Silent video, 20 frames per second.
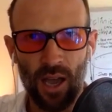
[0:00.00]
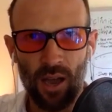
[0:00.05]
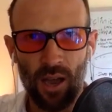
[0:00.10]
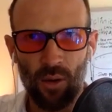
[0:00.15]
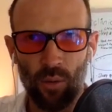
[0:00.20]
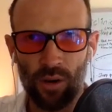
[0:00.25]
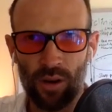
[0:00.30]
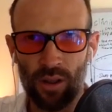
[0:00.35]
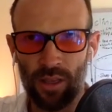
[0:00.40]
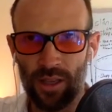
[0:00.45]

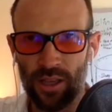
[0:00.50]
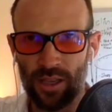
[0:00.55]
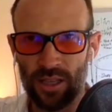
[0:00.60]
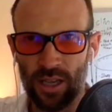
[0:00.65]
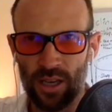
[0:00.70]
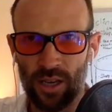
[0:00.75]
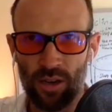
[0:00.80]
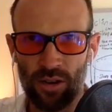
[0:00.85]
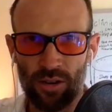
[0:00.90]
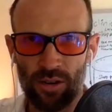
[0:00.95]
One of the
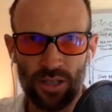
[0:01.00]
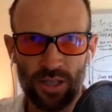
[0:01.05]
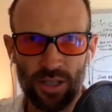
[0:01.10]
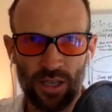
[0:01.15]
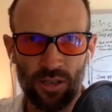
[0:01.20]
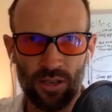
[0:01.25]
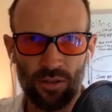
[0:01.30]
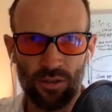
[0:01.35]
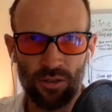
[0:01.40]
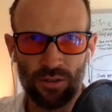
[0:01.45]
things I noticed
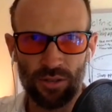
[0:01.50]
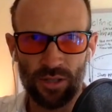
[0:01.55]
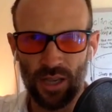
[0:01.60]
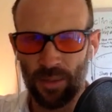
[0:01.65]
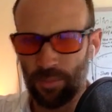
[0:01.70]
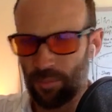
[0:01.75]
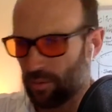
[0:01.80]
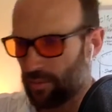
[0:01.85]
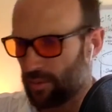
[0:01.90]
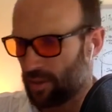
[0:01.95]
in your
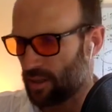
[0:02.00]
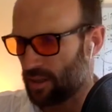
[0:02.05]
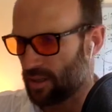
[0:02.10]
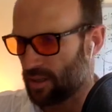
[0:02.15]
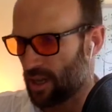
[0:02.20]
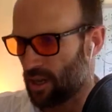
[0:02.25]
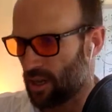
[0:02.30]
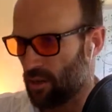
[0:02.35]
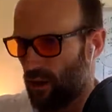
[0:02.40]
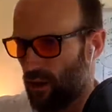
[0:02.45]
supplement
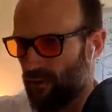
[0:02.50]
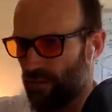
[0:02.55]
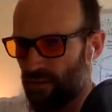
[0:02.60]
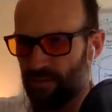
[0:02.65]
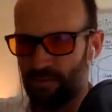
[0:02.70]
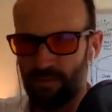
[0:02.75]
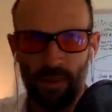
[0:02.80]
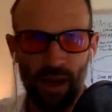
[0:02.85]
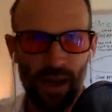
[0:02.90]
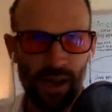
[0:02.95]
is that you have
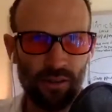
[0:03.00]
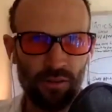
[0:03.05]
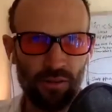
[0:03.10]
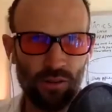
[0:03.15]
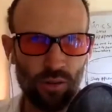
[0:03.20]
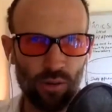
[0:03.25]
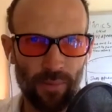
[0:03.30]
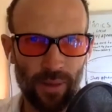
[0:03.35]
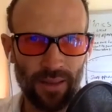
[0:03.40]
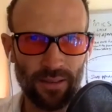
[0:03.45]

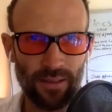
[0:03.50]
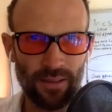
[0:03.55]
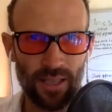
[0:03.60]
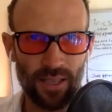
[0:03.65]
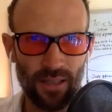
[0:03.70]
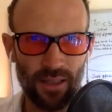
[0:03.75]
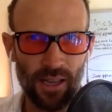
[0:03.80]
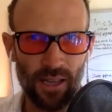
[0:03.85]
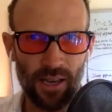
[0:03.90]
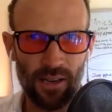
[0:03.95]
micro amounts
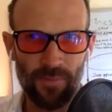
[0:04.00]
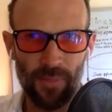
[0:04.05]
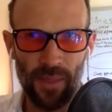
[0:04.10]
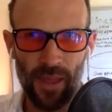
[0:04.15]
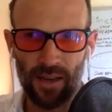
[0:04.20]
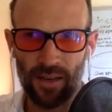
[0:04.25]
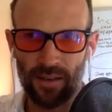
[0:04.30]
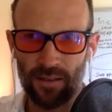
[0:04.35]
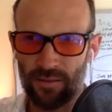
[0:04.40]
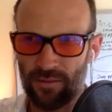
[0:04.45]
in there.
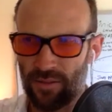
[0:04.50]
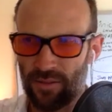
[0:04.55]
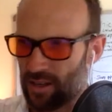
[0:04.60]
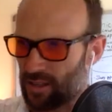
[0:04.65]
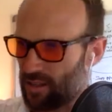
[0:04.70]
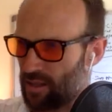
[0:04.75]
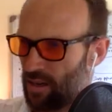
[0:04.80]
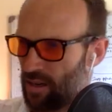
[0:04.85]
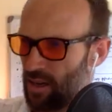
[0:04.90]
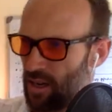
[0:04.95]
And in yeah.
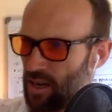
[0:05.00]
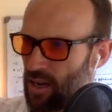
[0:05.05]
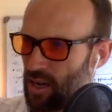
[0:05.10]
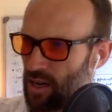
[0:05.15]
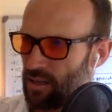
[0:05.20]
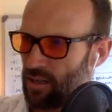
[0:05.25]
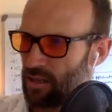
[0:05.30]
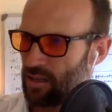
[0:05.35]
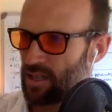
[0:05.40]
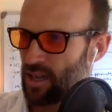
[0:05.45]
fact, in, in
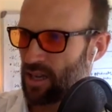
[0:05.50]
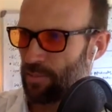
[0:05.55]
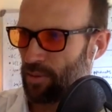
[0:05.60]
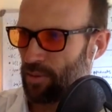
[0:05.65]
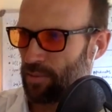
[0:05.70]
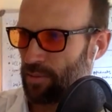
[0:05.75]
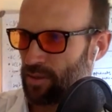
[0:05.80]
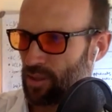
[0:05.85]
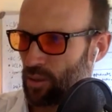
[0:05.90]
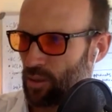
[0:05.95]
a
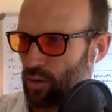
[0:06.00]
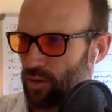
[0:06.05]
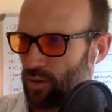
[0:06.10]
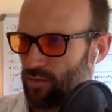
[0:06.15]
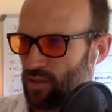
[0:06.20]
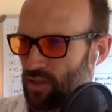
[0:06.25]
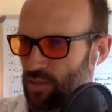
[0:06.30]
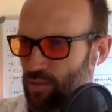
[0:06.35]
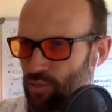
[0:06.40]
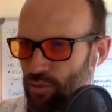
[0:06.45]
supplement that
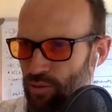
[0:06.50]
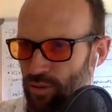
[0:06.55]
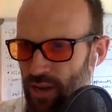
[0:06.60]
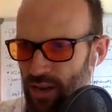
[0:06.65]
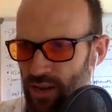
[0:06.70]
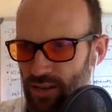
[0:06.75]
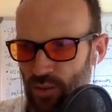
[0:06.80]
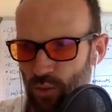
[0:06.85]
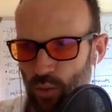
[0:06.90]
we've just brought out as